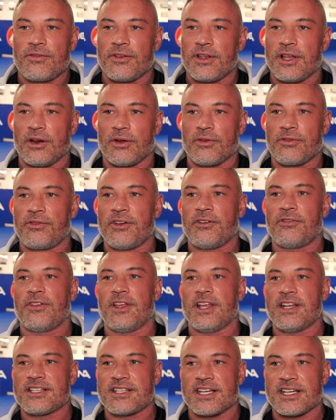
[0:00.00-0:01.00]
you know,
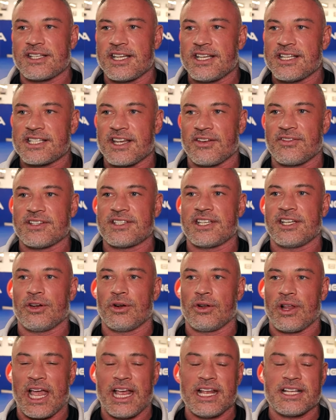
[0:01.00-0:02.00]
15, 16,
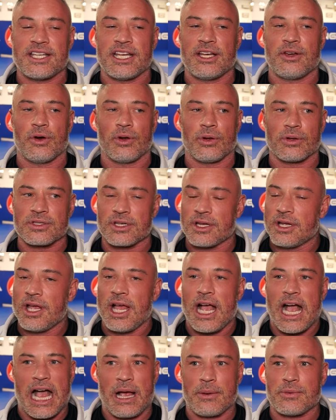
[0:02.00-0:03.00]
17-year-old, 18-year-olds
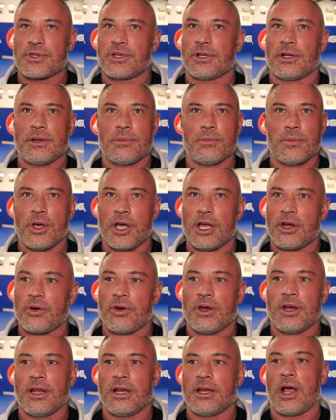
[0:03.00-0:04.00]
absolutely
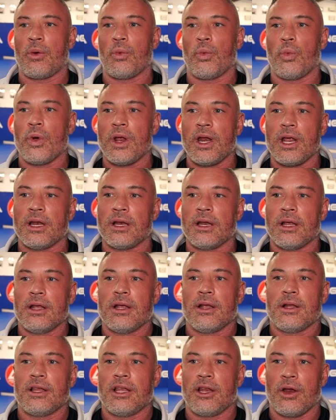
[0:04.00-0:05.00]
murdering and winning,
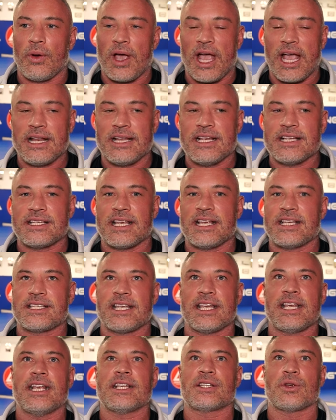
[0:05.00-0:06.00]
you know,
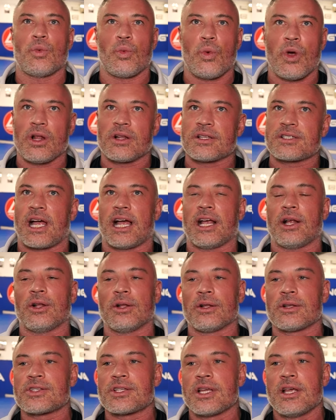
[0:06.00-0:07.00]
ADCCs and world
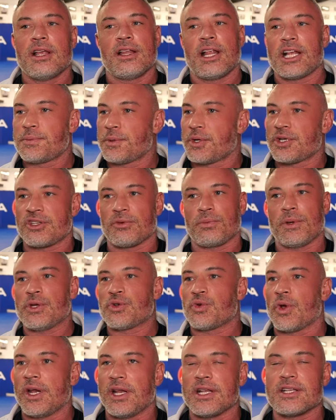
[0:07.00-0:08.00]
titles. That's because they've been
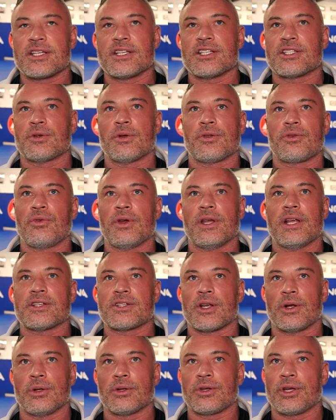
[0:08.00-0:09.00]
training since 2 or 3
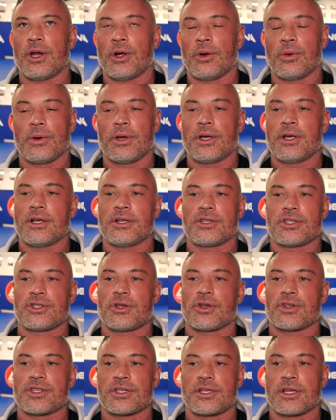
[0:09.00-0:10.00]
years old, you know. It's
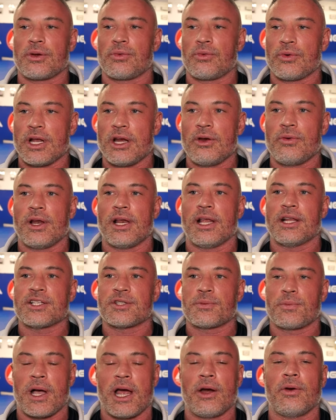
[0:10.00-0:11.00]
just really, really
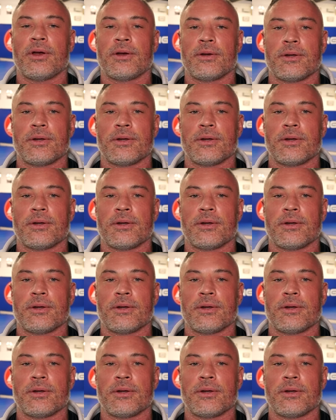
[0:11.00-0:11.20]
inspiring.